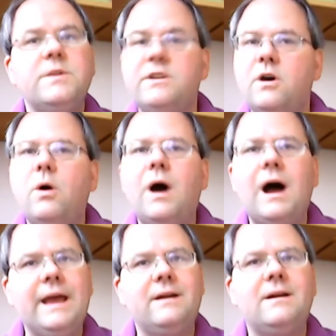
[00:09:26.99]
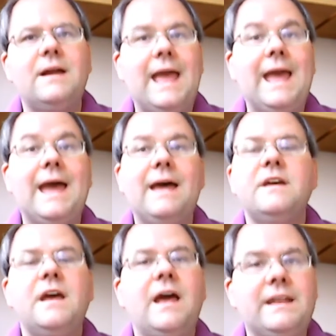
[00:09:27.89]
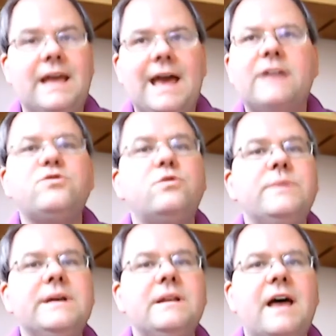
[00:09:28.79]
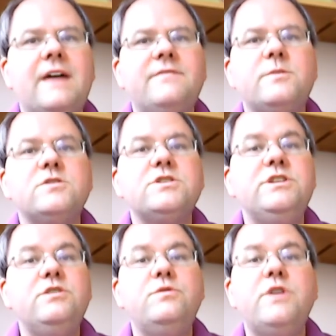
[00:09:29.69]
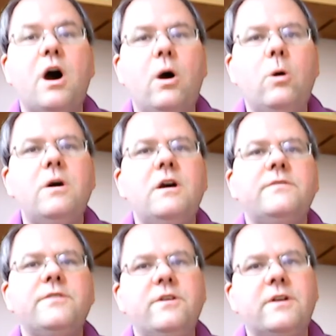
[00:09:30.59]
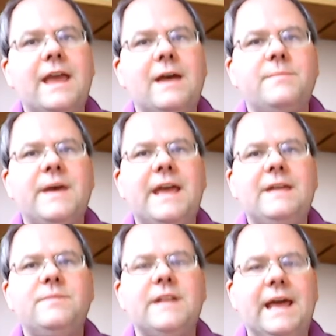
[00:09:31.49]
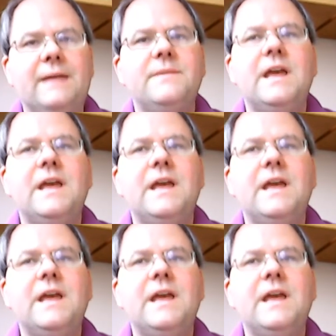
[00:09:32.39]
but no higher, and an actual real life person you know for your campaign plan.